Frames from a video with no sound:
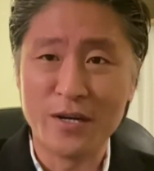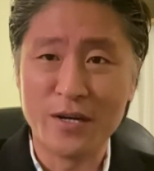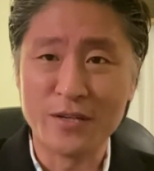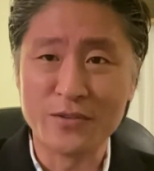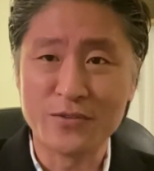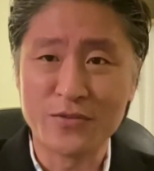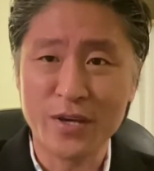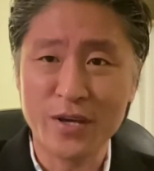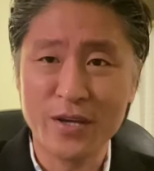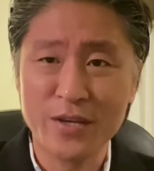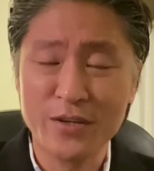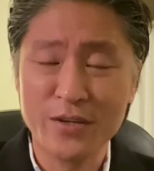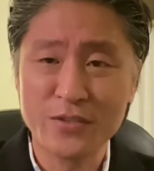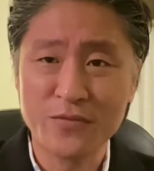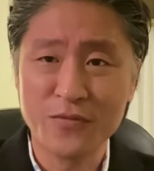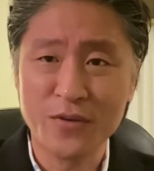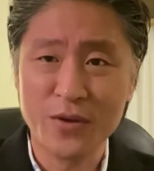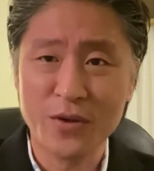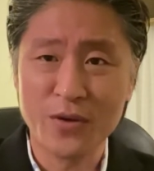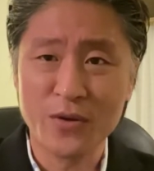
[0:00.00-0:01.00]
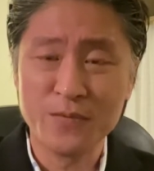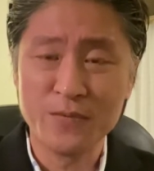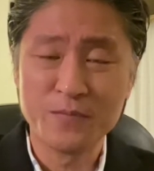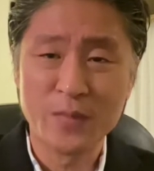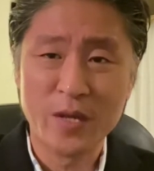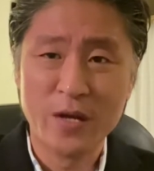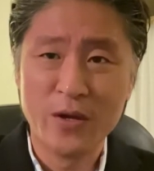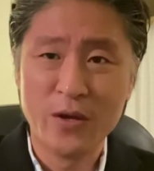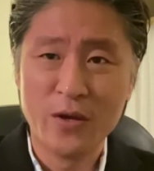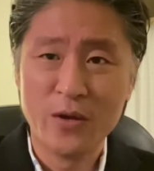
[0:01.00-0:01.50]
Today in this video,
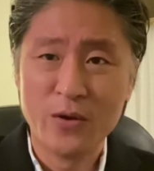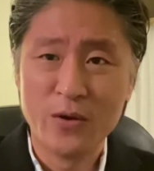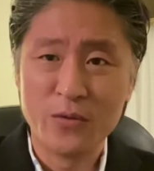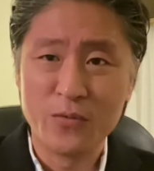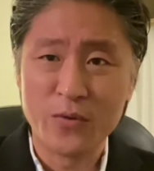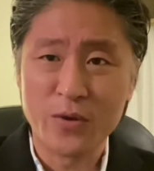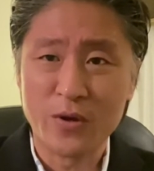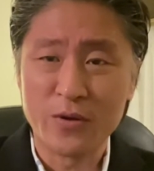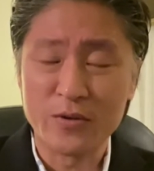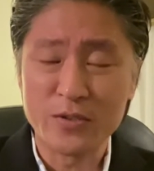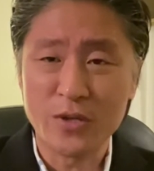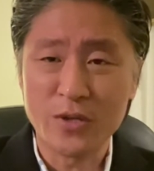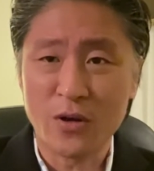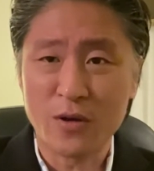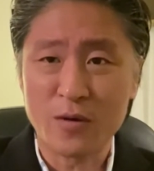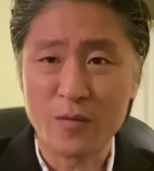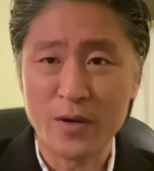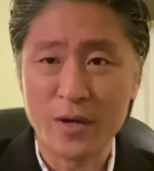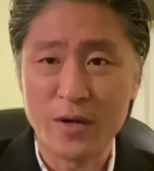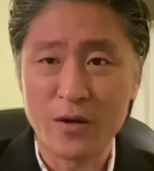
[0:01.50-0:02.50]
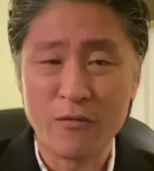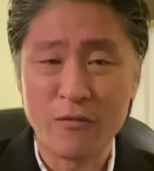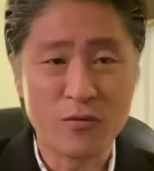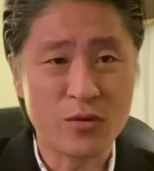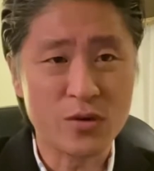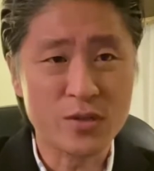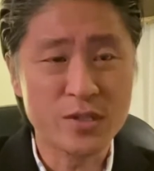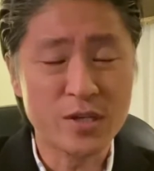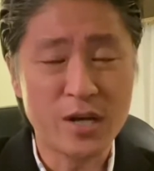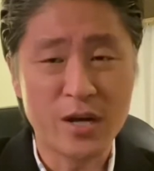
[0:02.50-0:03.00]
we're going to talk about, of
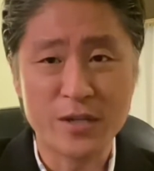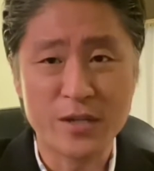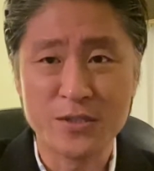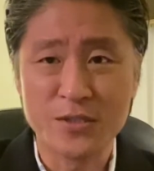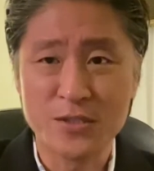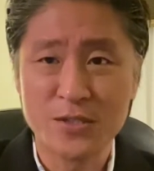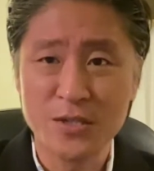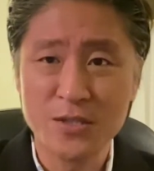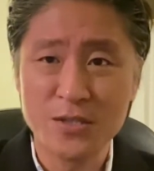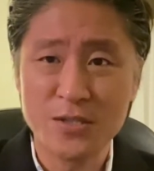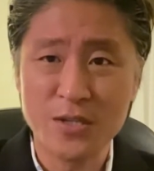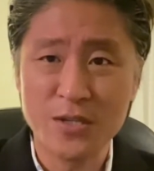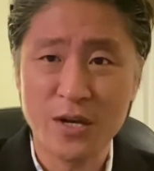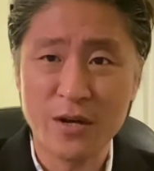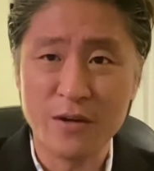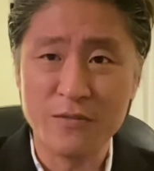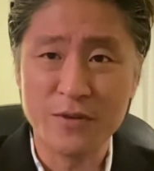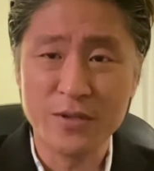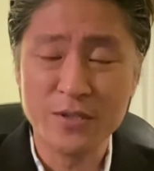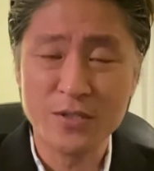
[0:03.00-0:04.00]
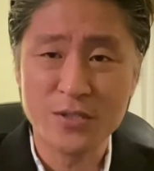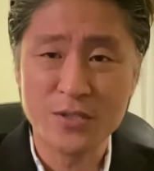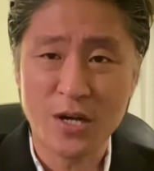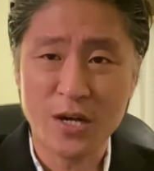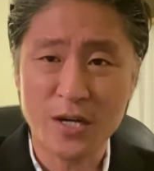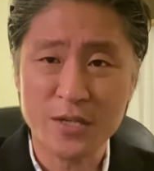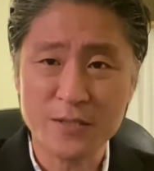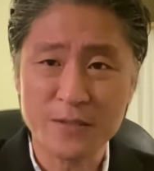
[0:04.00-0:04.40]
course, the CCIV stocks.